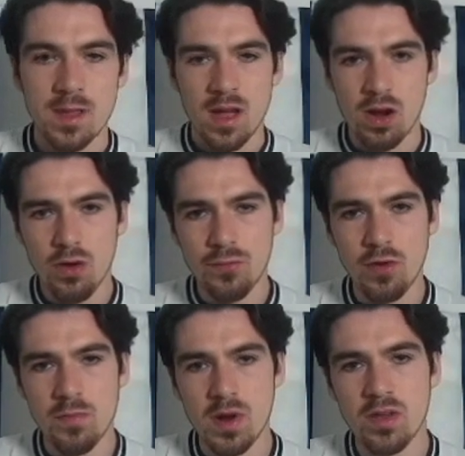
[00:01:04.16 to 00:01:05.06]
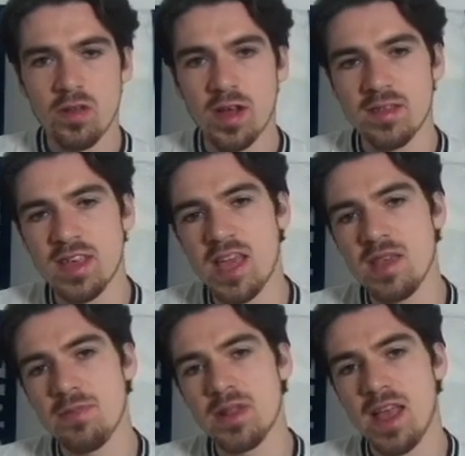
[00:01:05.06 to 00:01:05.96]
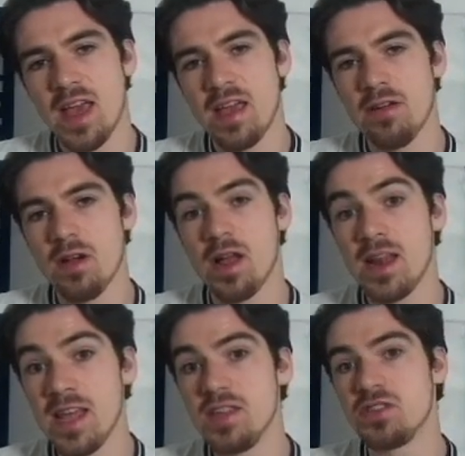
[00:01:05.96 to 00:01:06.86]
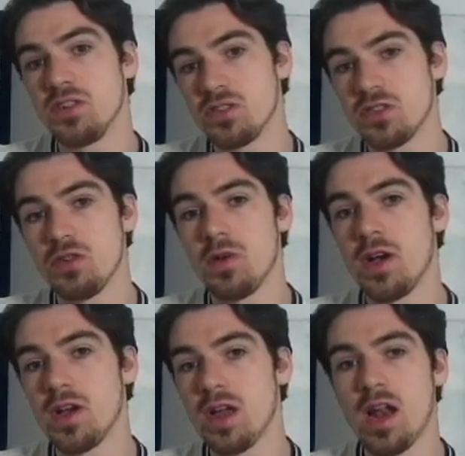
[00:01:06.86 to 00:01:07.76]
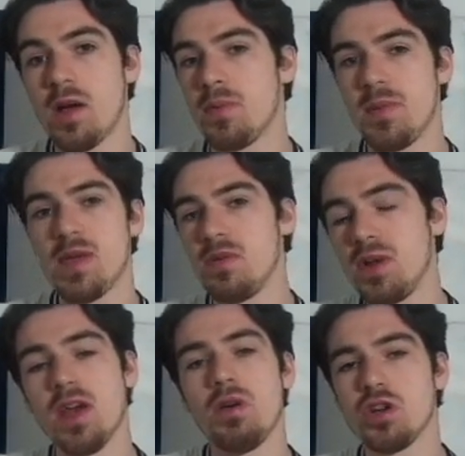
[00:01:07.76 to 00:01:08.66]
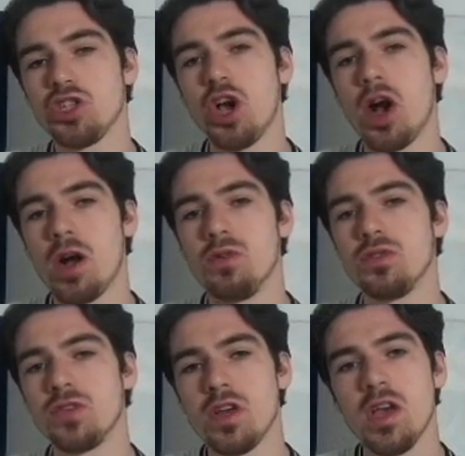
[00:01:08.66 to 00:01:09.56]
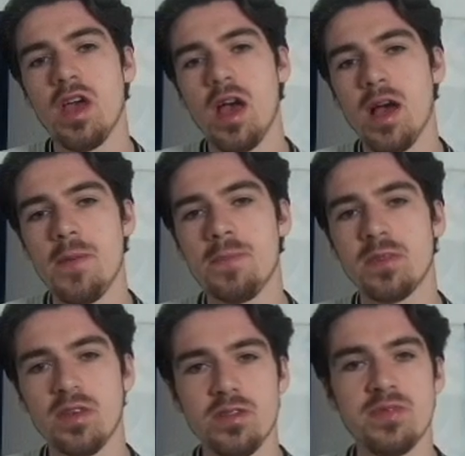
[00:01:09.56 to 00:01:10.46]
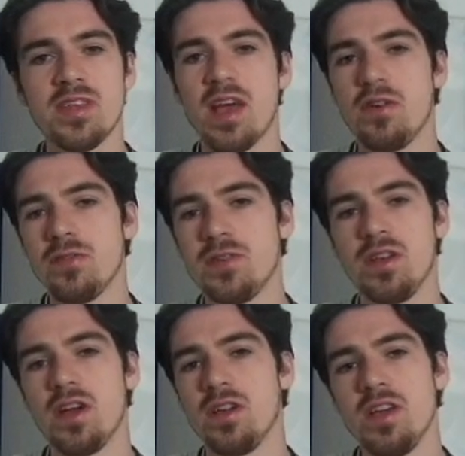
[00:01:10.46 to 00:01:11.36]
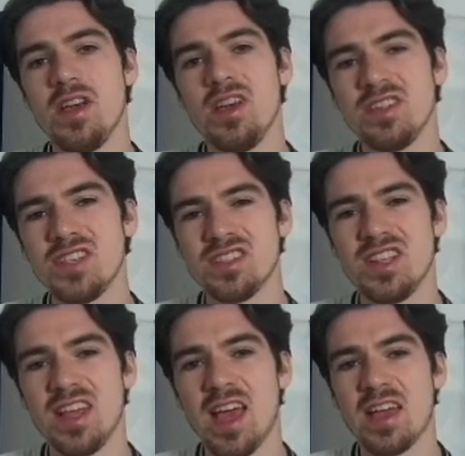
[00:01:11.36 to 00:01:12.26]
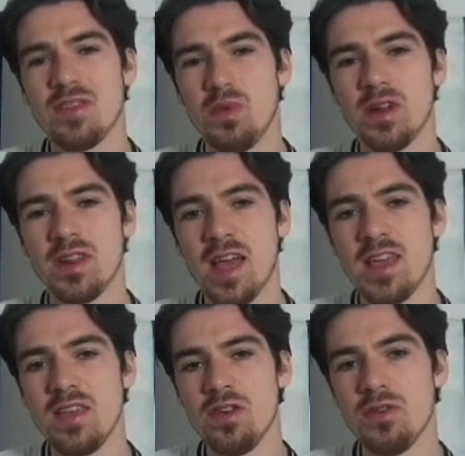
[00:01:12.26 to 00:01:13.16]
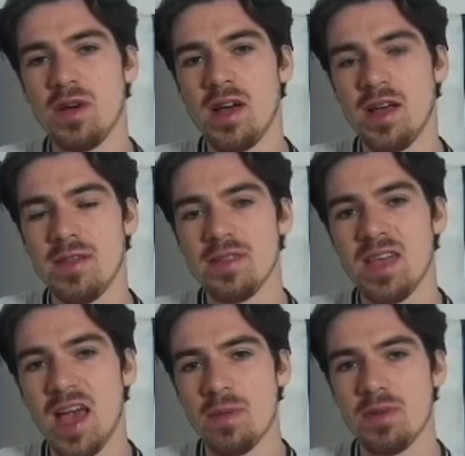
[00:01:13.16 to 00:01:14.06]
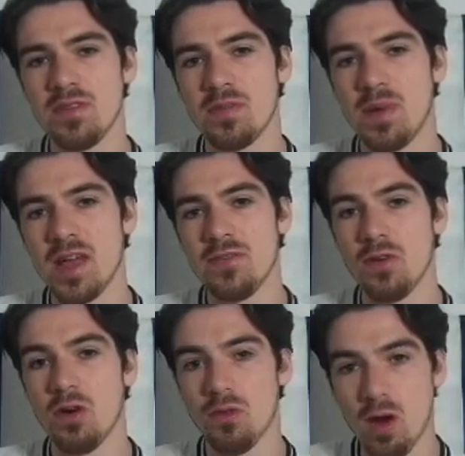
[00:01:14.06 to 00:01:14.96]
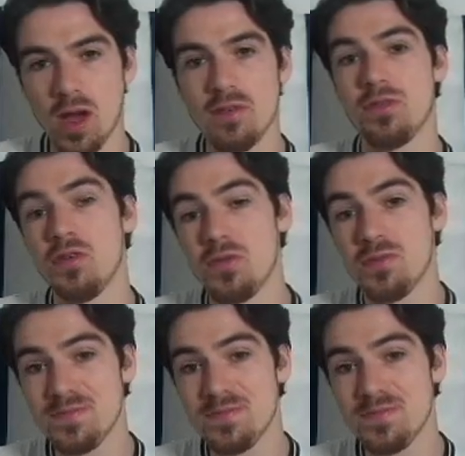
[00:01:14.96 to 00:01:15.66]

a lot of footballers like to keep their allegiance to a club, maybe when they were a child, to themselves, you know, just in case one day you happen to play for a rival.